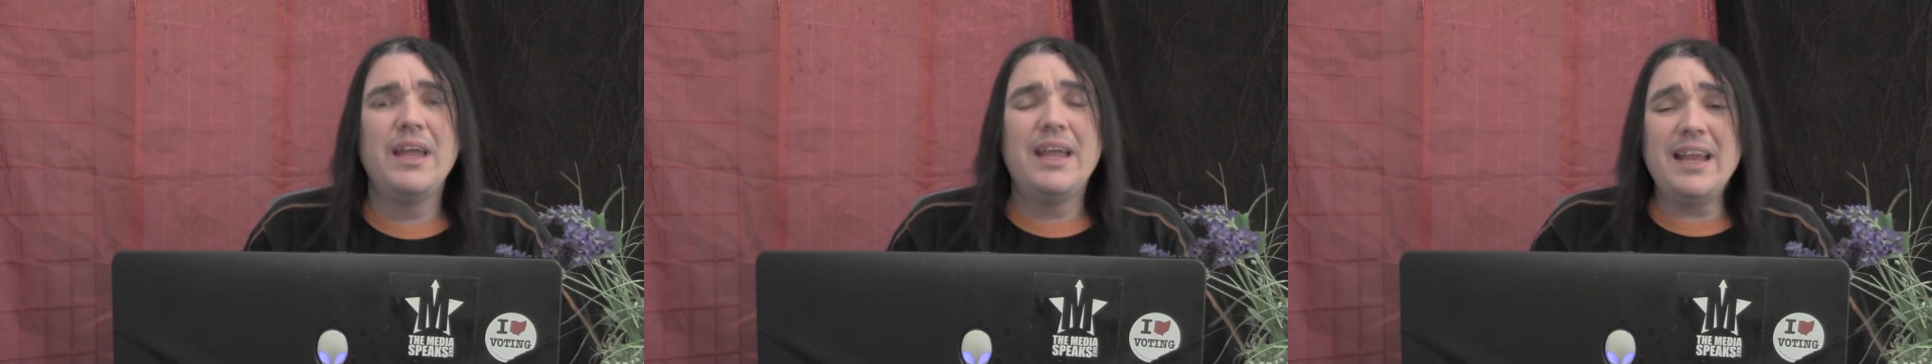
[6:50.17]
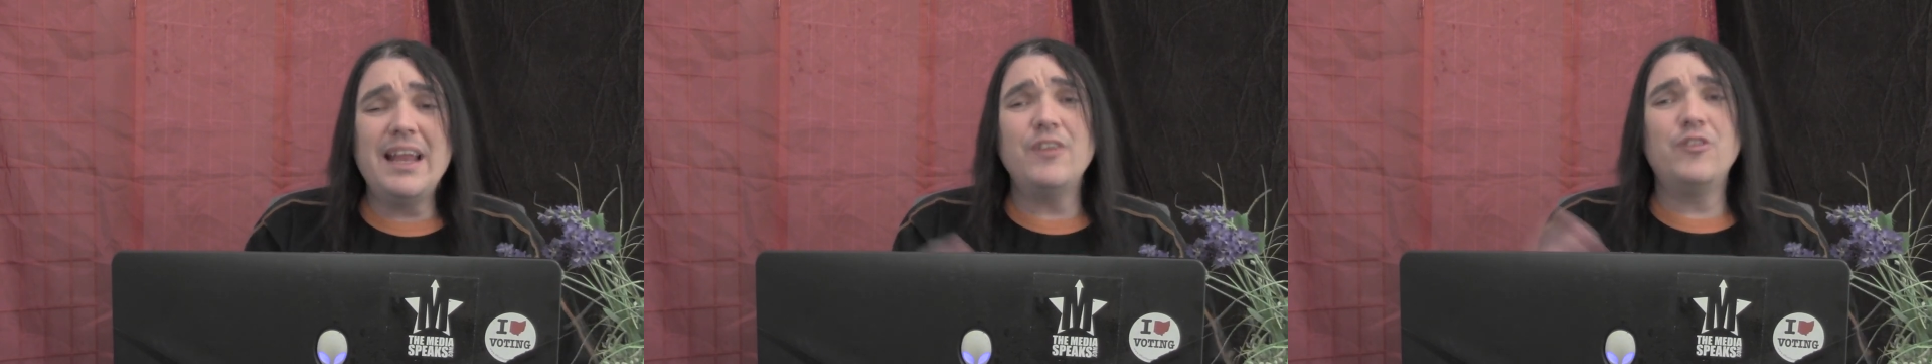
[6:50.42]

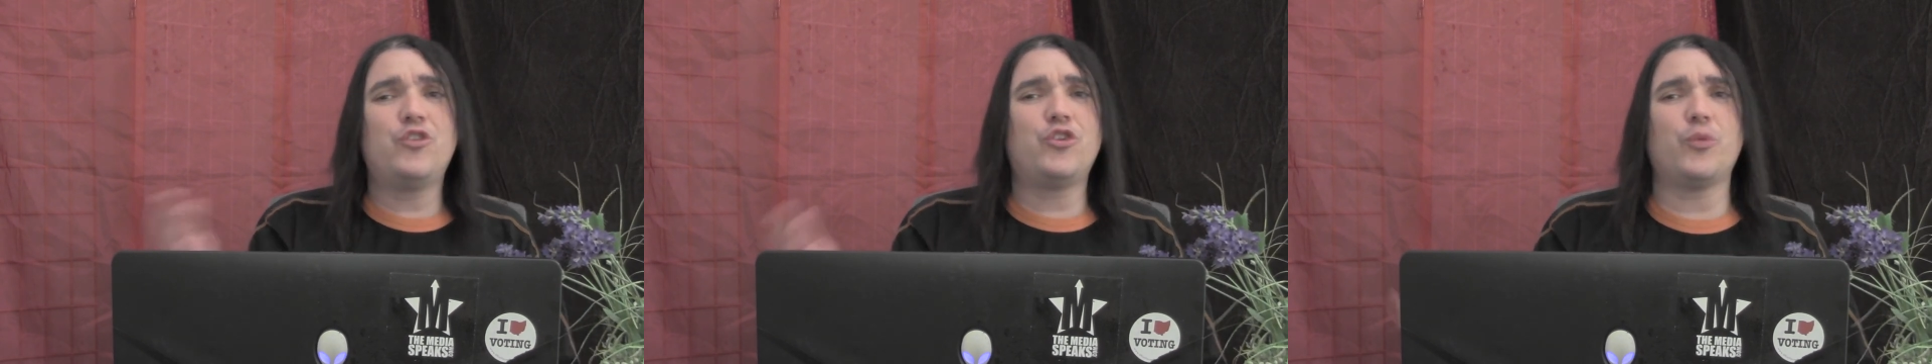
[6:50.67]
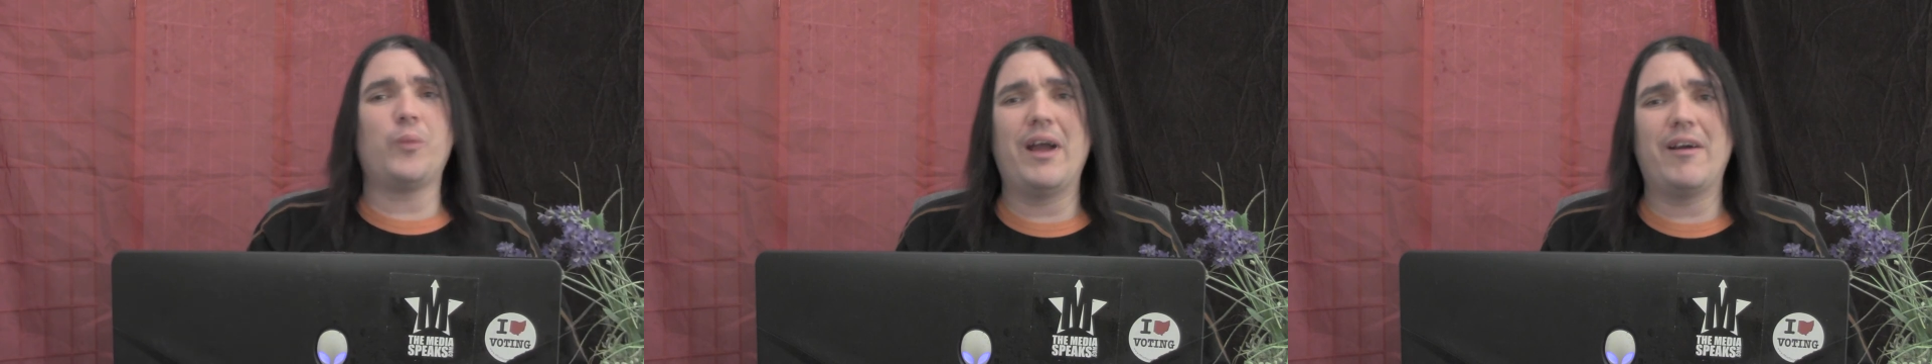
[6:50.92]
He didn't
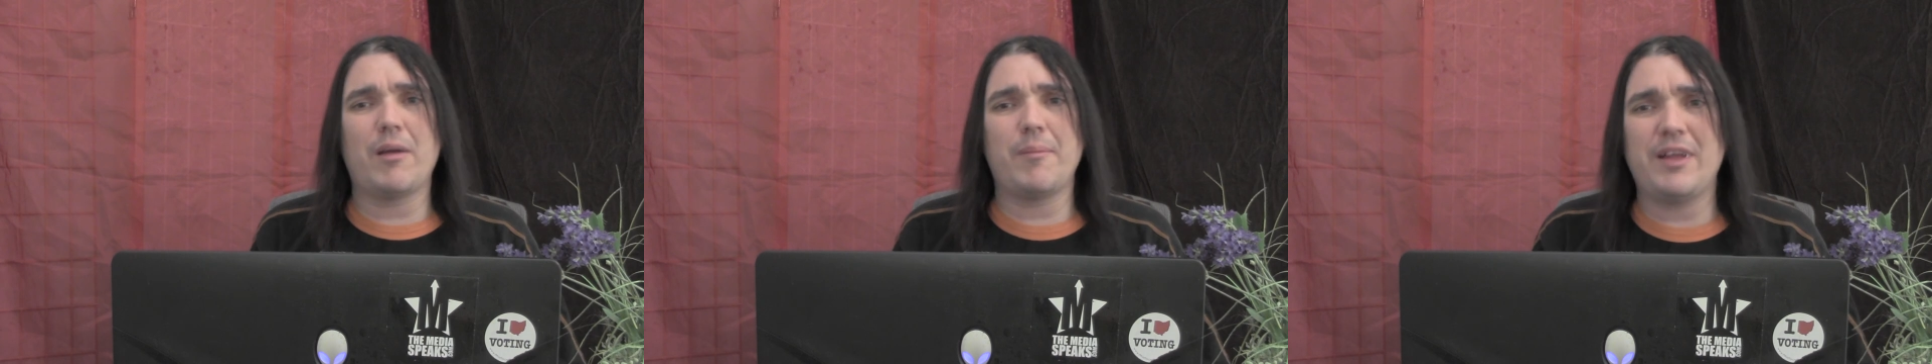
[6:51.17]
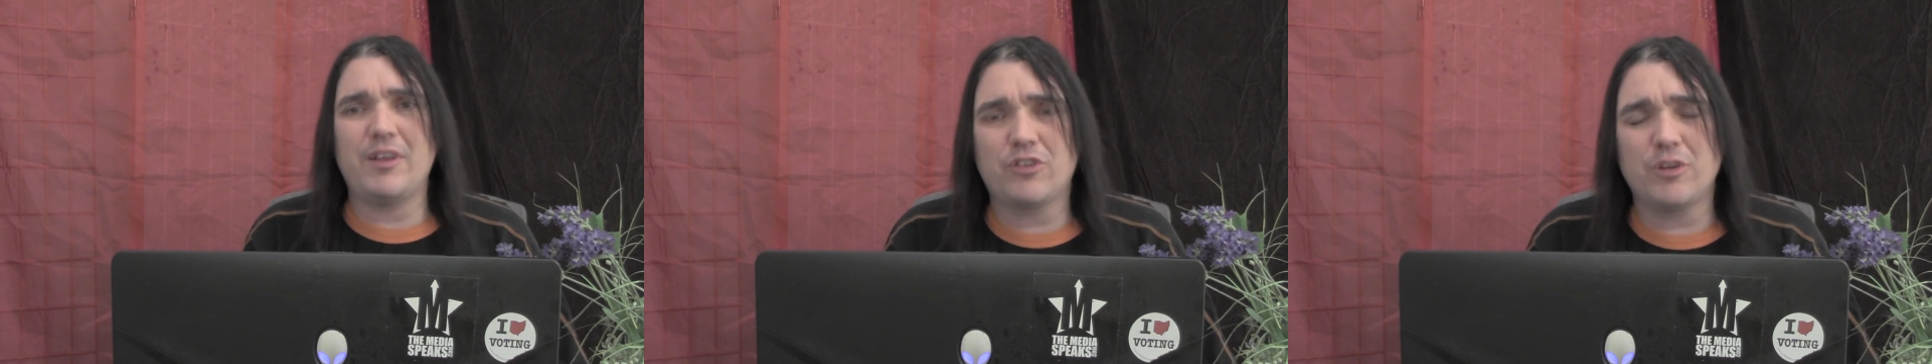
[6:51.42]
swear at
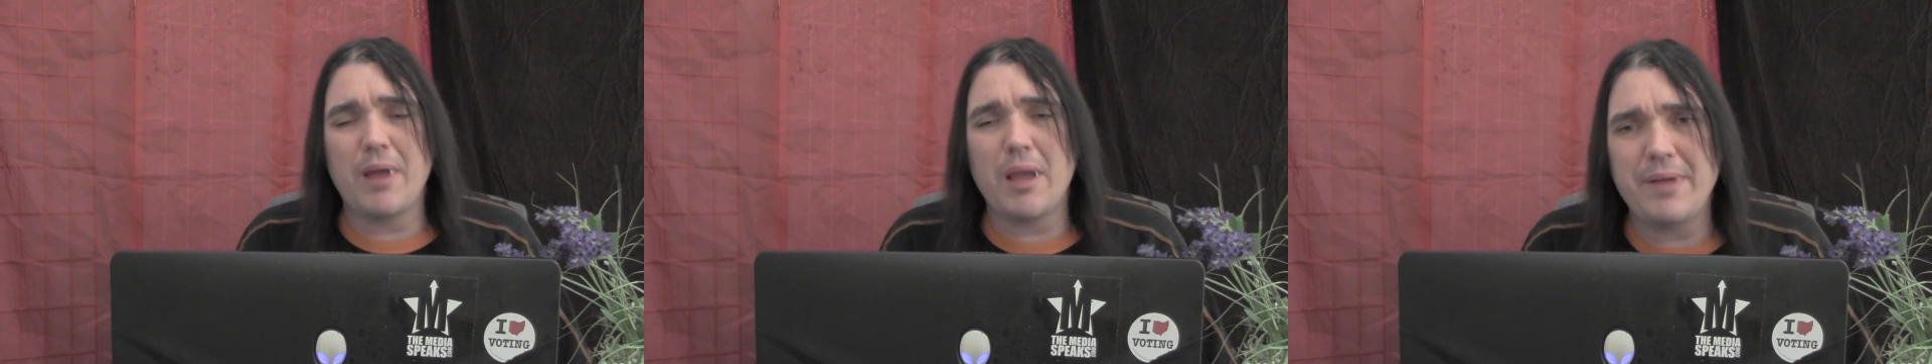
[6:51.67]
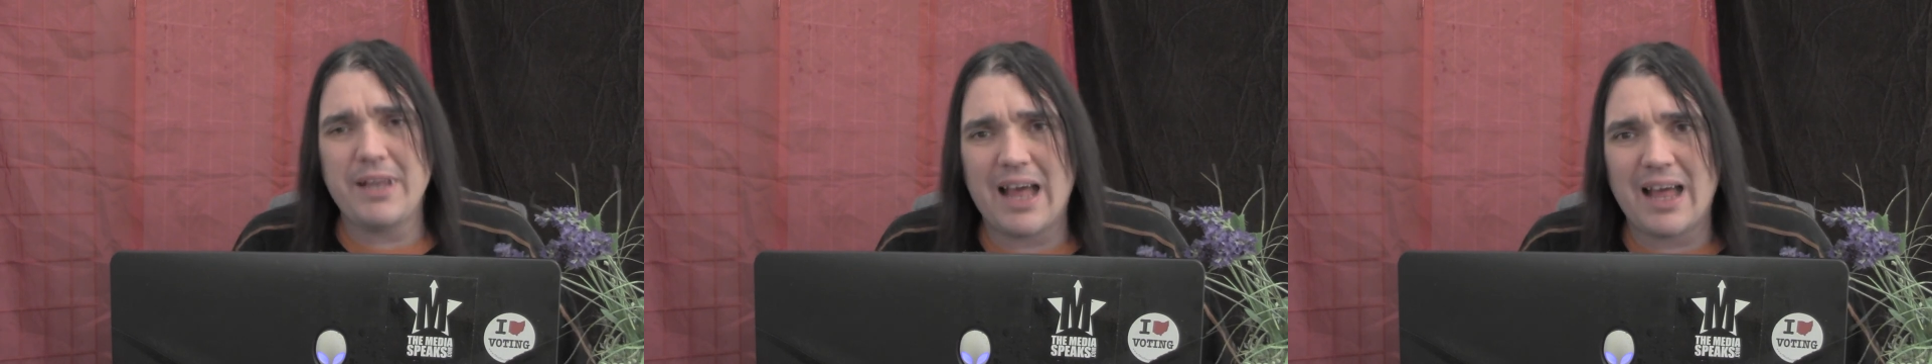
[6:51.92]
me, so
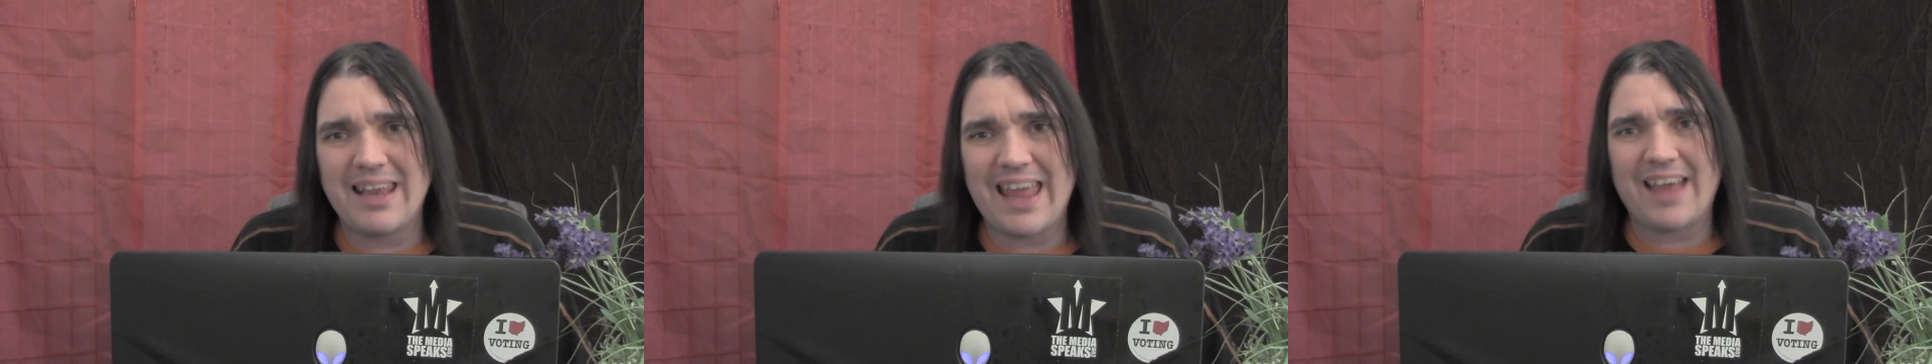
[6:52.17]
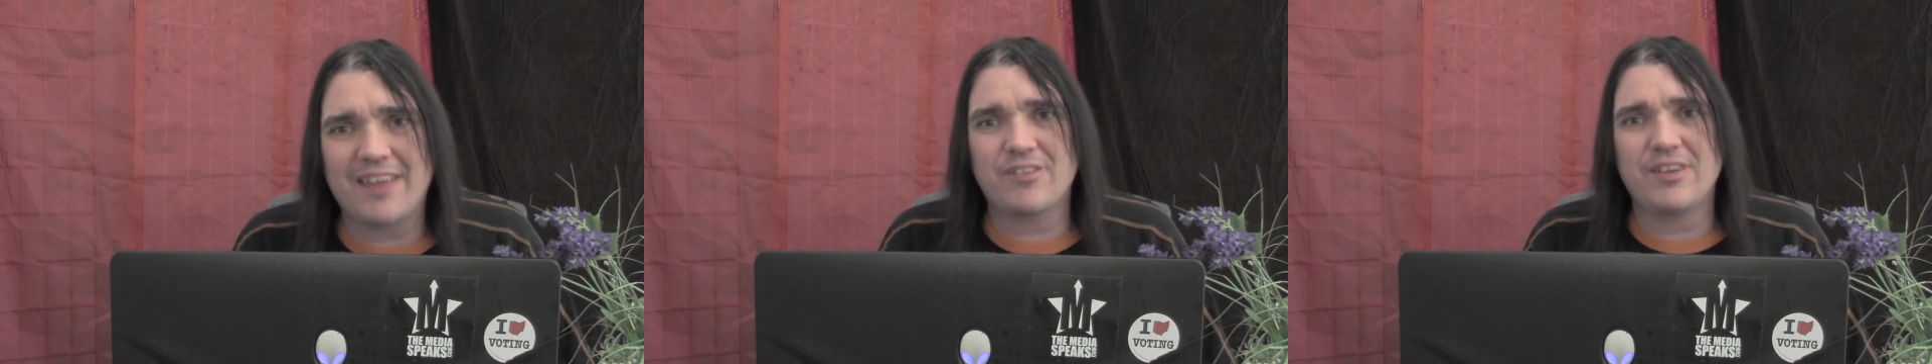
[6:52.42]
maybe not
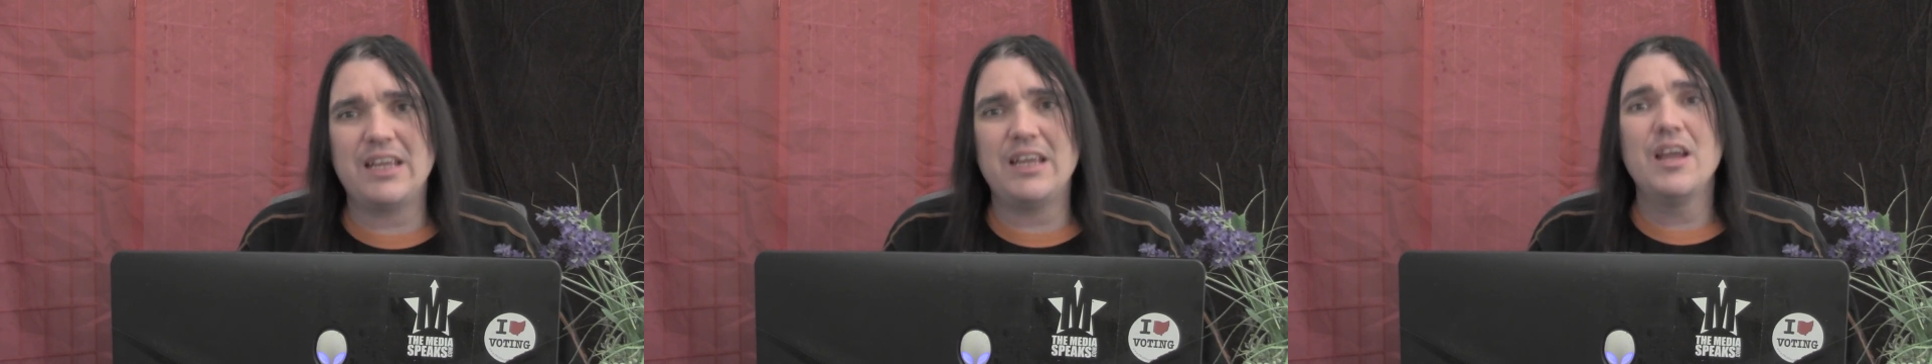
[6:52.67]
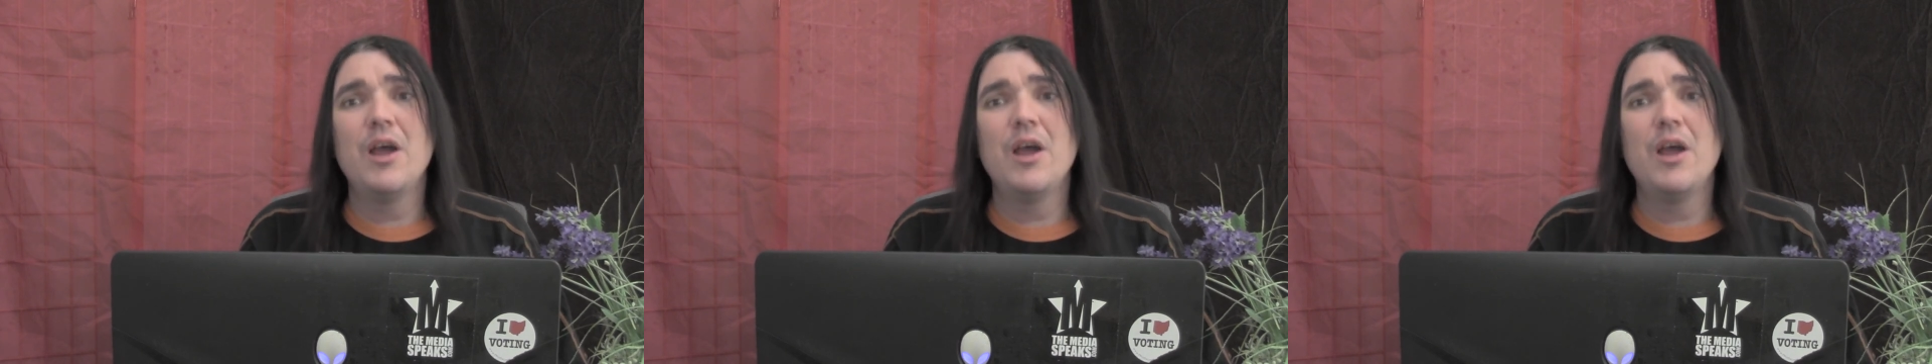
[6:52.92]
nasty.